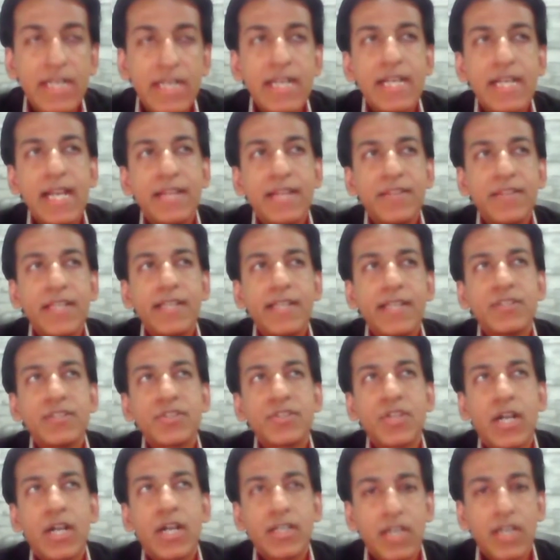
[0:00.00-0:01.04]
and they can
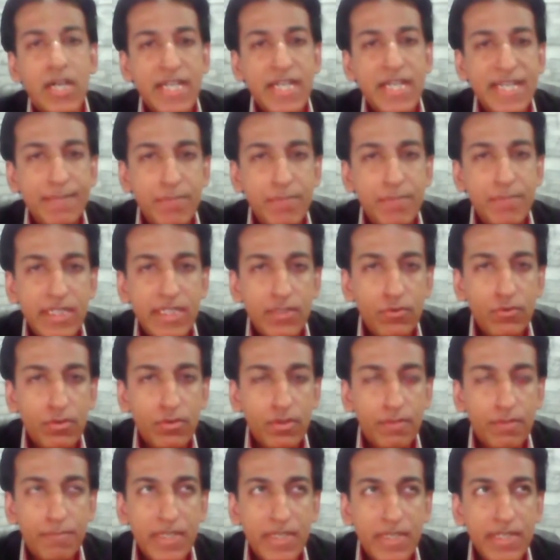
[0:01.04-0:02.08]
start earning
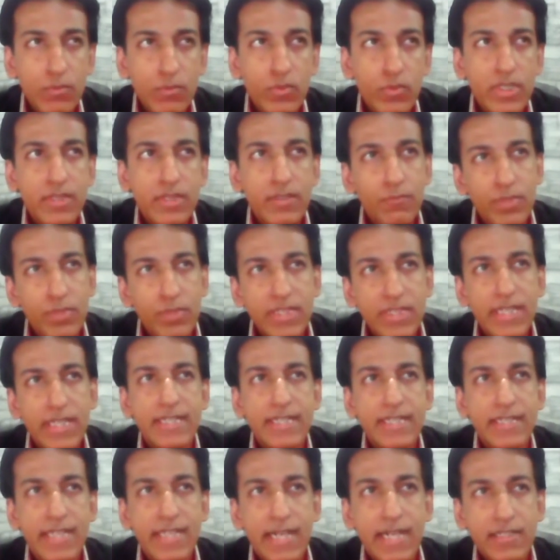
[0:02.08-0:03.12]
money with it.
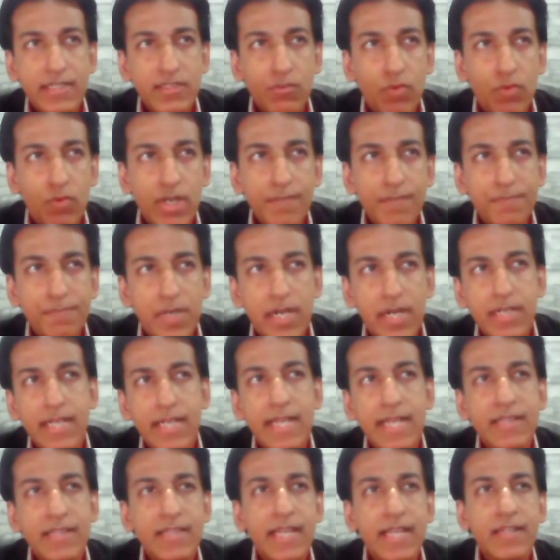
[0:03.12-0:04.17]
That's the one part.
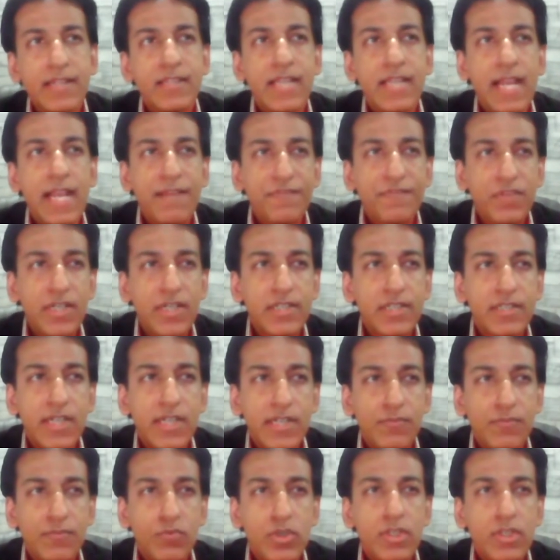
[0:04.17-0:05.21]
And then the affiliate
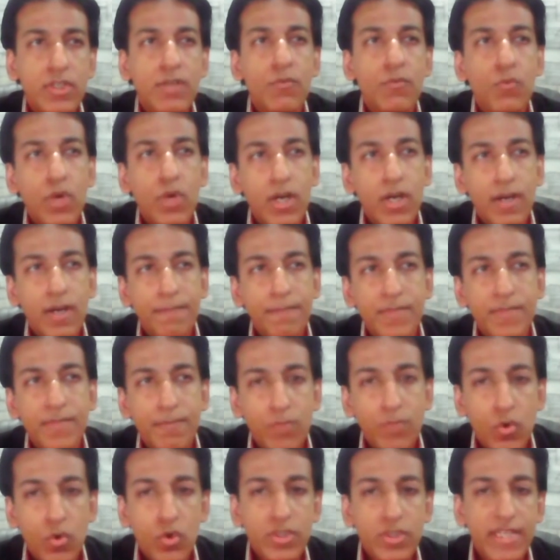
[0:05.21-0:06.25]
network, the
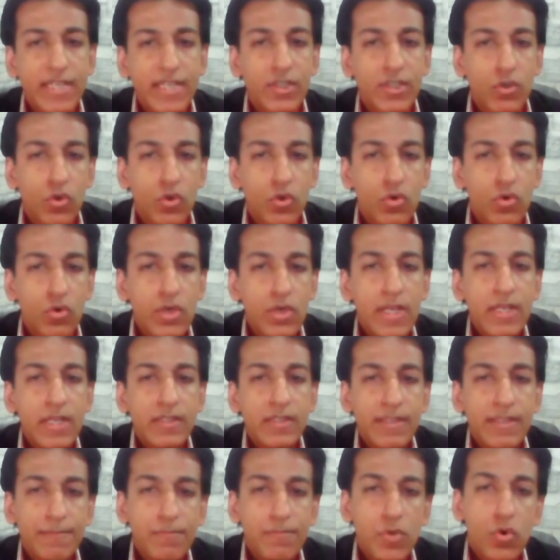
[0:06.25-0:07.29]
more they grow,
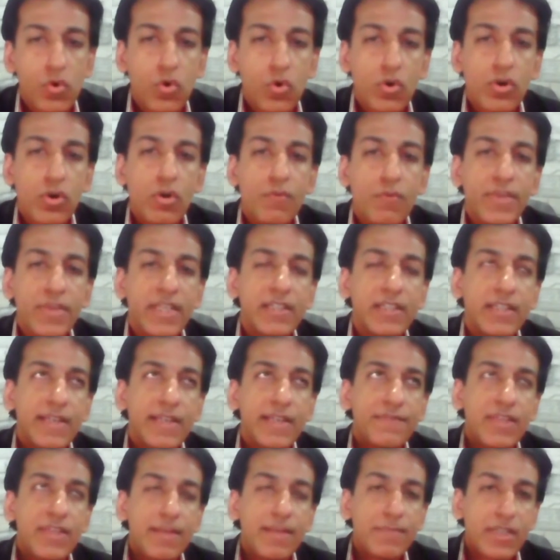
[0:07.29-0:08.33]
the more we can
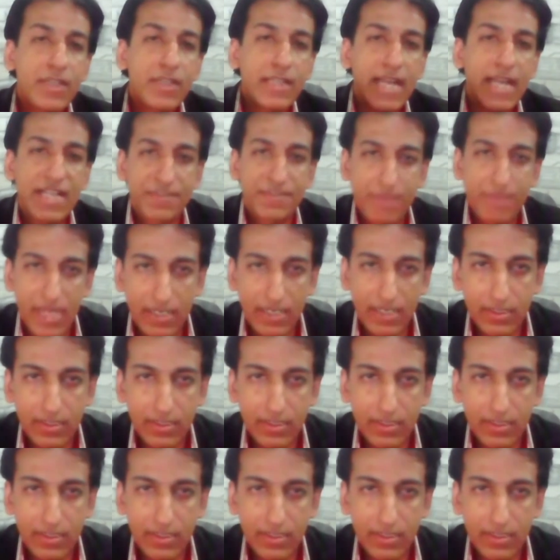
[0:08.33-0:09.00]
give them the cash back.